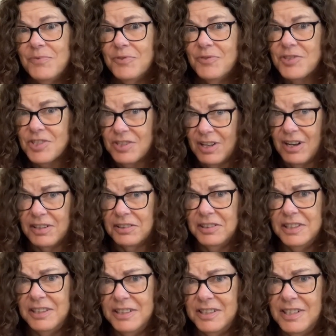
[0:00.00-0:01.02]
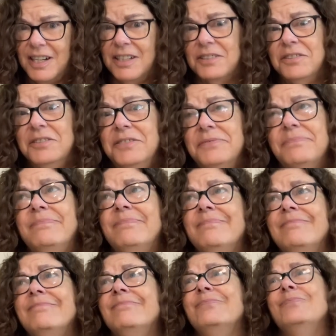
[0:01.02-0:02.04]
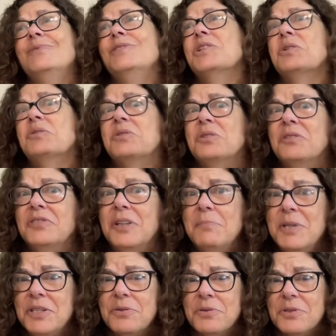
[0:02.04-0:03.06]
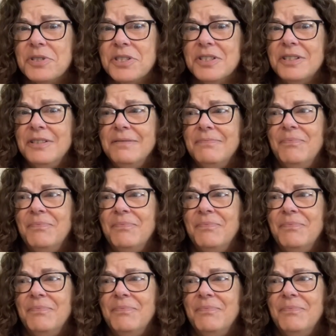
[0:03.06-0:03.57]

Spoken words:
Slaughter in the title. Don't know if I'm interested.